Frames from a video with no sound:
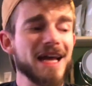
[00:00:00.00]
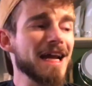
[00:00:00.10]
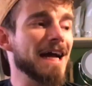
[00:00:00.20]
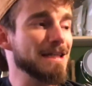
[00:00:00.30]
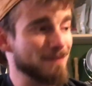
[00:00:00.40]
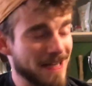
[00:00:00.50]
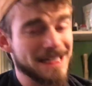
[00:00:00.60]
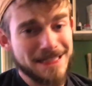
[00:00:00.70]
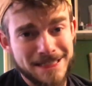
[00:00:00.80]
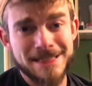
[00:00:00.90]
Kind of
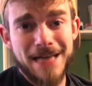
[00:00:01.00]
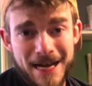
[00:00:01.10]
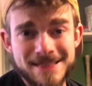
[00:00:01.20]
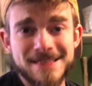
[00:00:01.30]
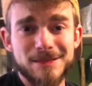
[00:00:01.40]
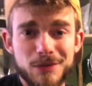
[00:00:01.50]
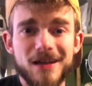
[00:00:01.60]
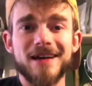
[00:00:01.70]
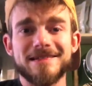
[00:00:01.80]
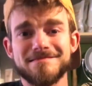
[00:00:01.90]
lazy, sassy,
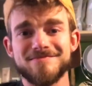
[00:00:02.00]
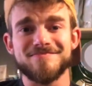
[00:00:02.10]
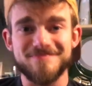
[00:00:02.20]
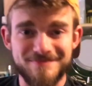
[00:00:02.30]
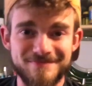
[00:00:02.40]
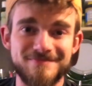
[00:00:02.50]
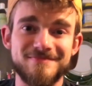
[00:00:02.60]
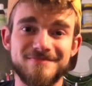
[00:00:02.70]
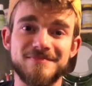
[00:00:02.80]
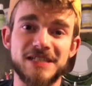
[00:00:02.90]
blunt,
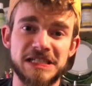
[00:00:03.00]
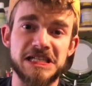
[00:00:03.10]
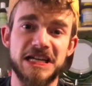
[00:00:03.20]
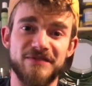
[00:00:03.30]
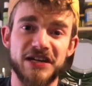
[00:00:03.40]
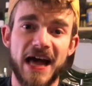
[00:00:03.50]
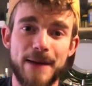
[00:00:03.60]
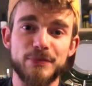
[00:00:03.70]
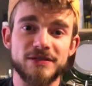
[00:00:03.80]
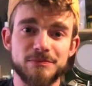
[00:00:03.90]
in need of a
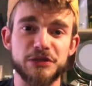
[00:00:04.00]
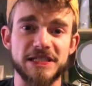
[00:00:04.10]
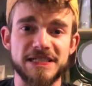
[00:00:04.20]
nap. Pretty